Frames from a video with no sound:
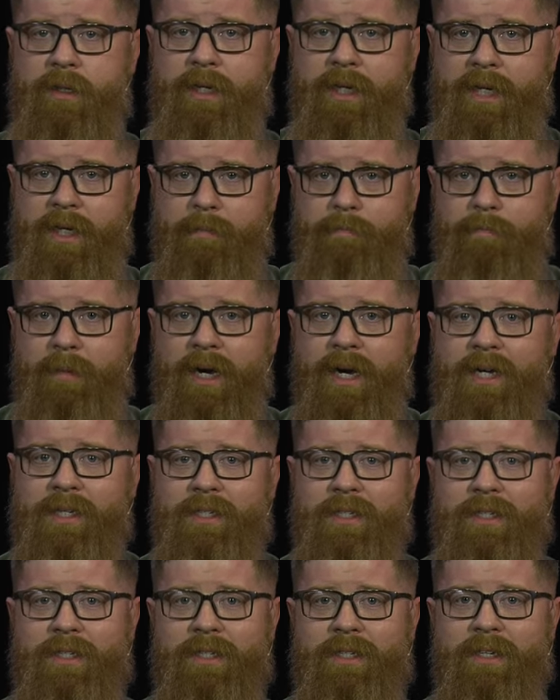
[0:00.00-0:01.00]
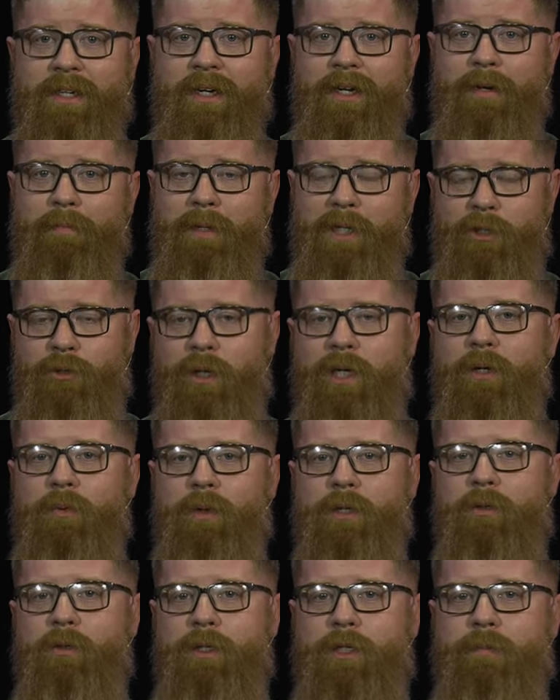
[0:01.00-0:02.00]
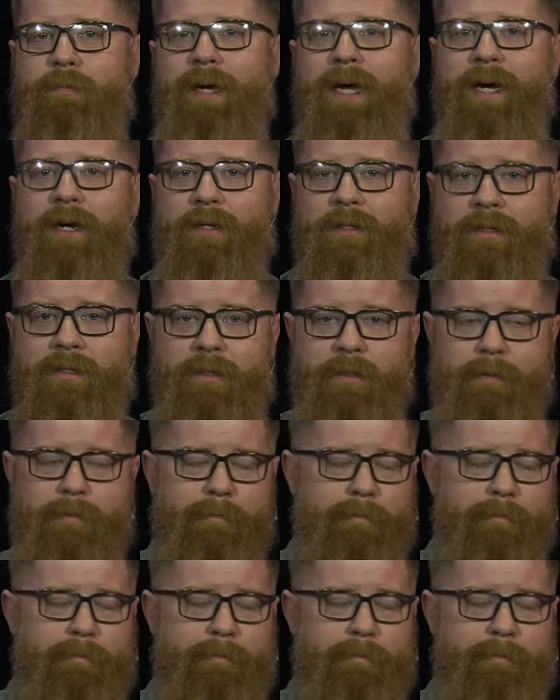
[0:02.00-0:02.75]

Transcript: He must be treated with respect